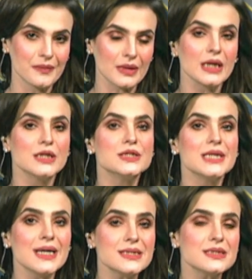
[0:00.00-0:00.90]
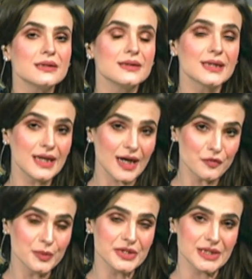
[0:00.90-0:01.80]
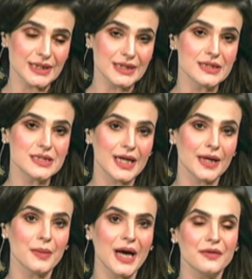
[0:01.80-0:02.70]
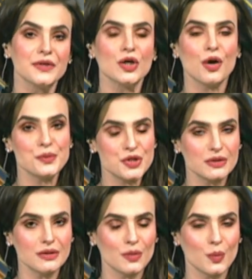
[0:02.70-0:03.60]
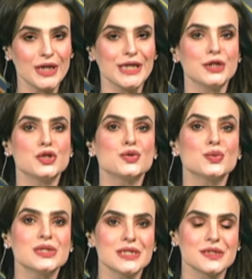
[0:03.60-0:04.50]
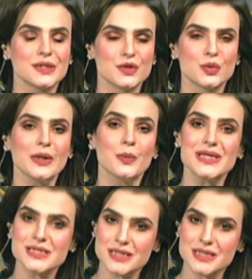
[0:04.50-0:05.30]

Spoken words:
Does the government at this time have any option when it chooses to investigate